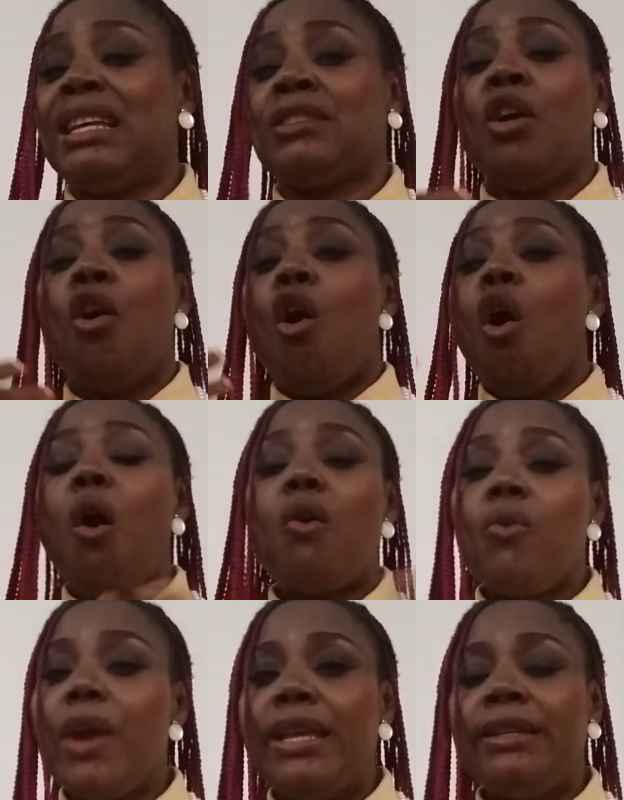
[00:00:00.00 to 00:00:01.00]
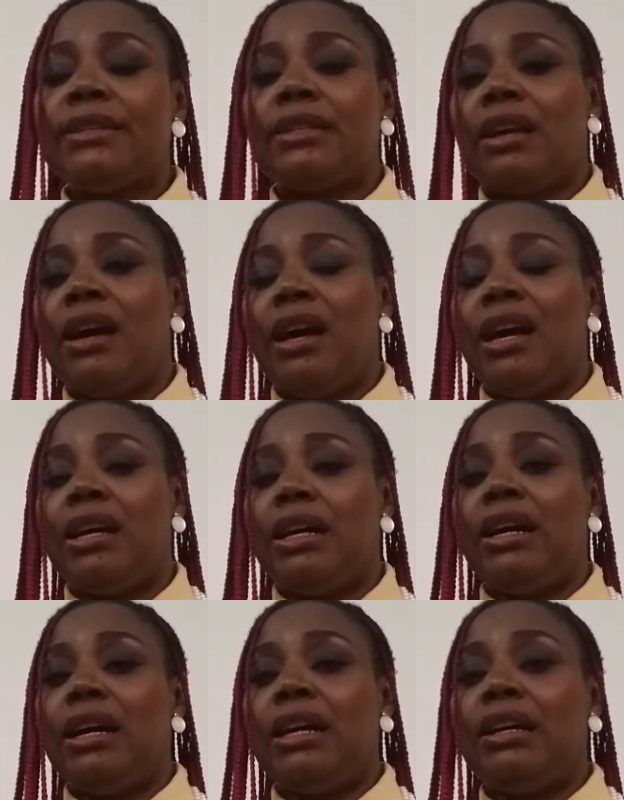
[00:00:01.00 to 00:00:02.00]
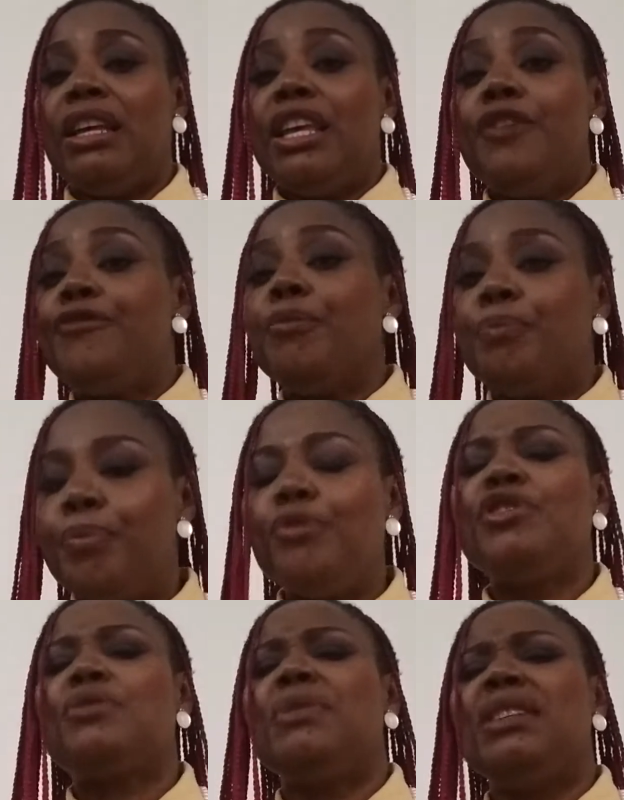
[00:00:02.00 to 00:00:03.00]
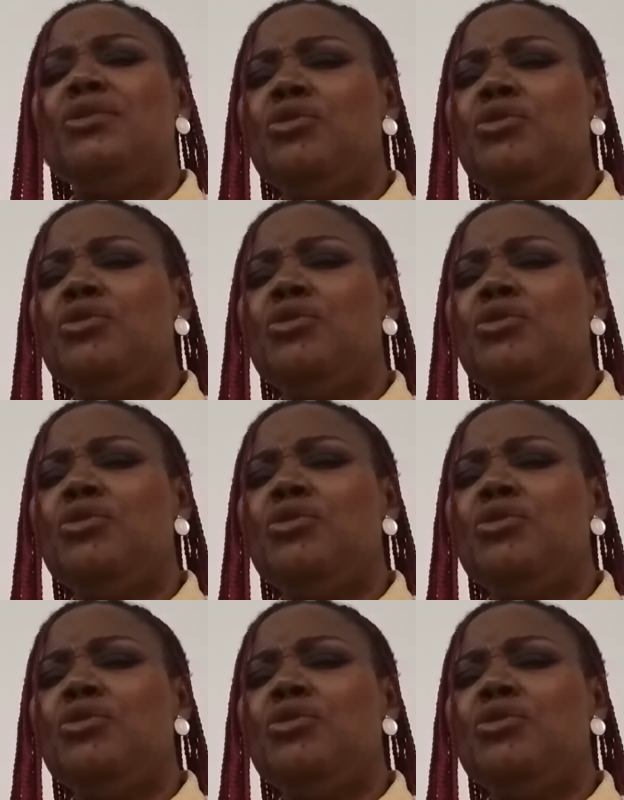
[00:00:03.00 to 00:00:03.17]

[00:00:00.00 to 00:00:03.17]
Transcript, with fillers: I've always uh, uh, uh, even pushed me.